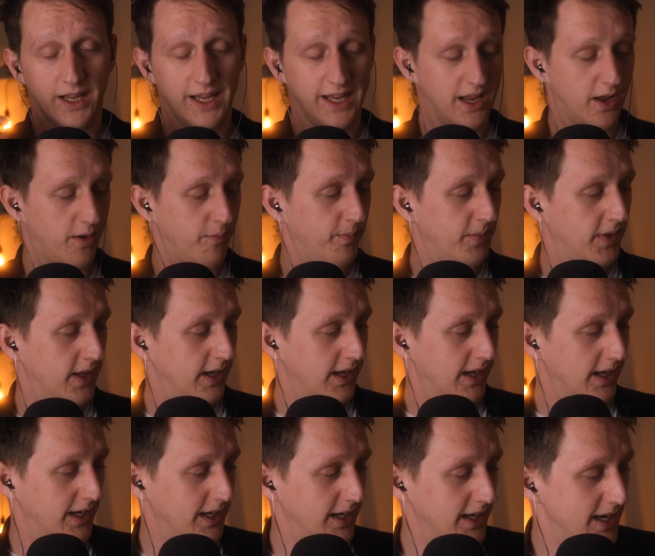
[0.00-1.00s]
here
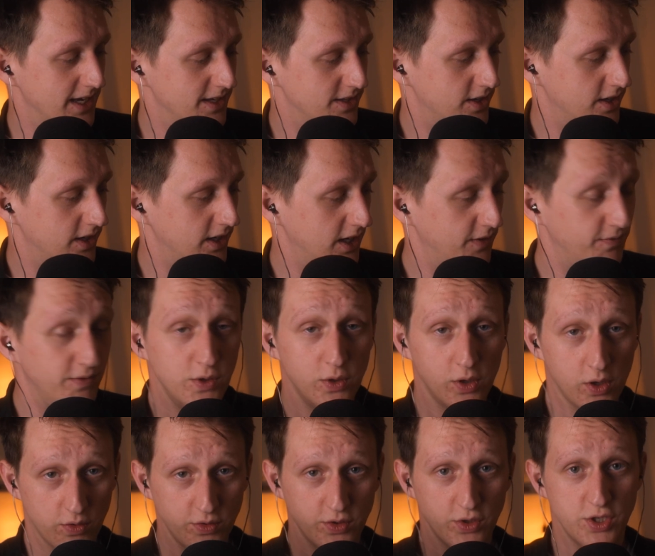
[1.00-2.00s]
is that if you
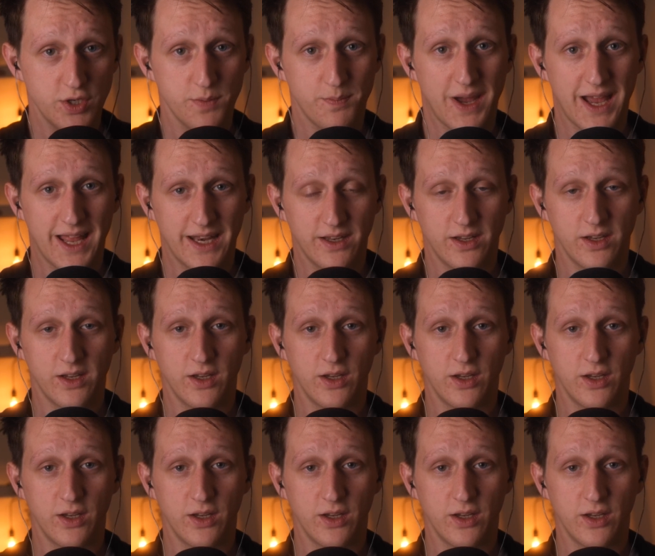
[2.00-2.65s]
go to Japan,